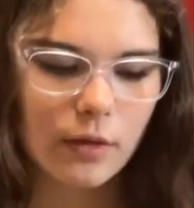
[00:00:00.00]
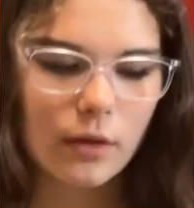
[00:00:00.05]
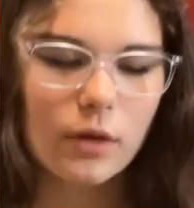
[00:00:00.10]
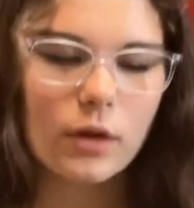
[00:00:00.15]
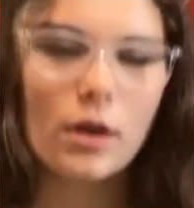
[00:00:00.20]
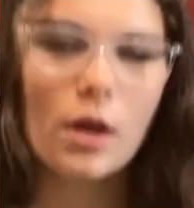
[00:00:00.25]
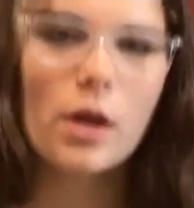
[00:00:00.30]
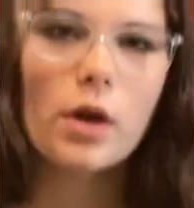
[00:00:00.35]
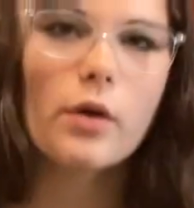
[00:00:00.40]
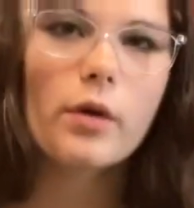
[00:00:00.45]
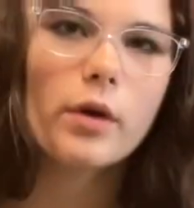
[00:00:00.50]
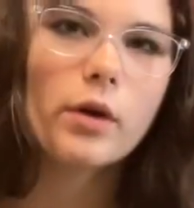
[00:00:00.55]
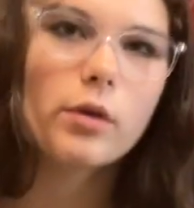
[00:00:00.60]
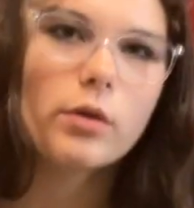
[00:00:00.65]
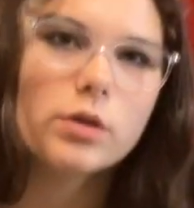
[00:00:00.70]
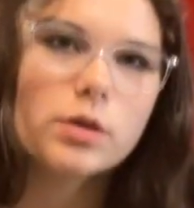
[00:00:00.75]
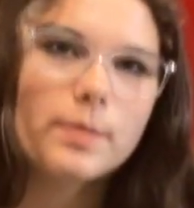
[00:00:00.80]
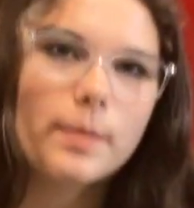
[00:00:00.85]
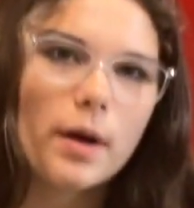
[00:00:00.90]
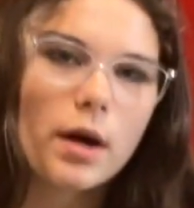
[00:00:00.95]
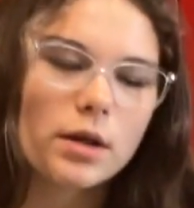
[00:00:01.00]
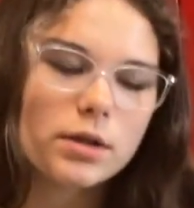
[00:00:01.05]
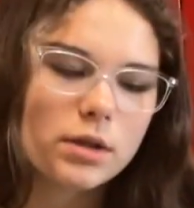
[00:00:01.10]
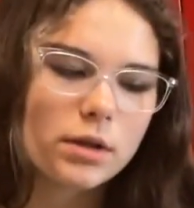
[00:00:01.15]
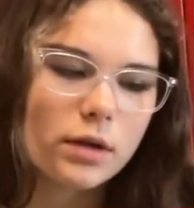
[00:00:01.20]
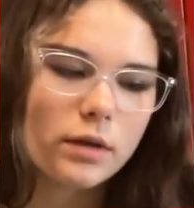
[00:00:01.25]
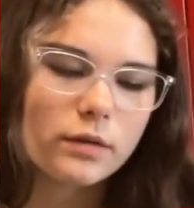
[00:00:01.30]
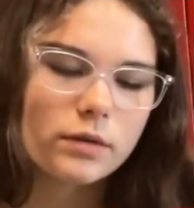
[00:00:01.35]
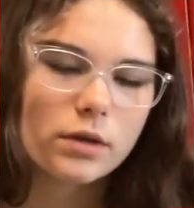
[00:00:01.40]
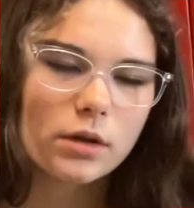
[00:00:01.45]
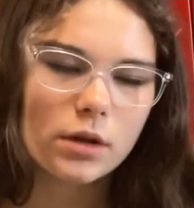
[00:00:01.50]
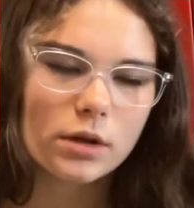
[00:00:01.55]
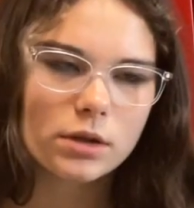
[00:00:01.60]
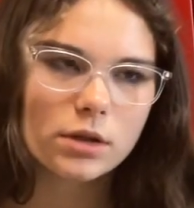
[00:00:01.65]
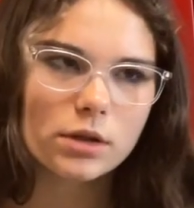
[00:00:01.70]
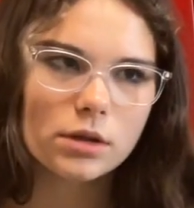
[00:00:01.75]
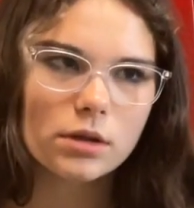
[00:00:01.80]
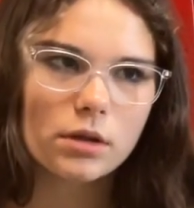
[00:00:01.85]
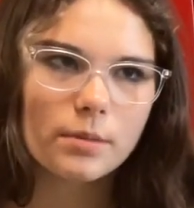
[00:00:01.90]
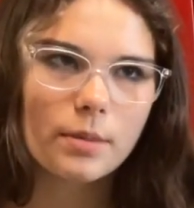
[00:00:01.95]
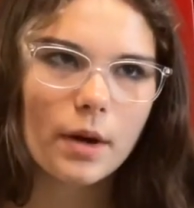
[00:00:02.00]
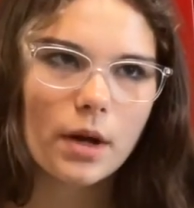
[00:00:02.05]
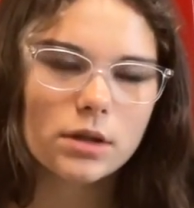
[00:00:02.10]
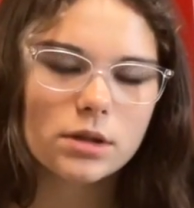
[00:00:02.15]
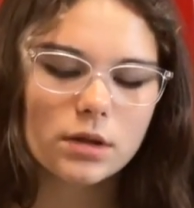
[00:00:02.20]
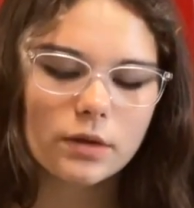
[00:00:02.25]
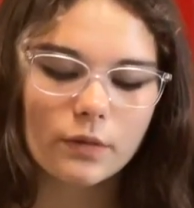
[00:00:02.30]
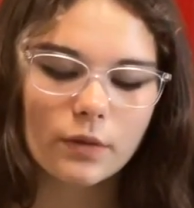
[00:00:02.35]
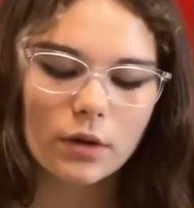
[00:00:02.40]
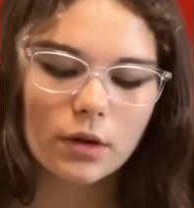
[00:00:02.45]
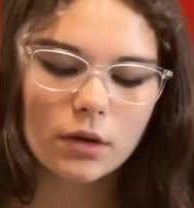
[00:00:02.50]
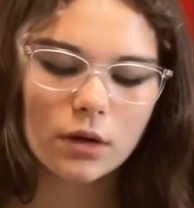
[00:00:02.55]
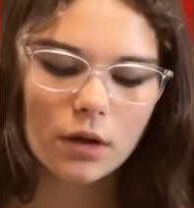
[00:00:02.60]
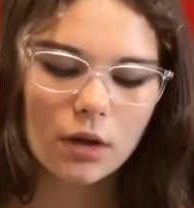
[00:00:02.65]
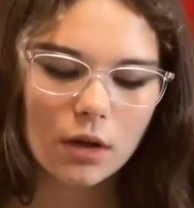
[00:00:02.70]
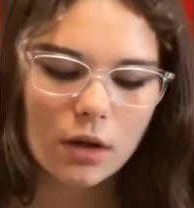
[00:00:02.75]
yellow equals positive, so this is +1.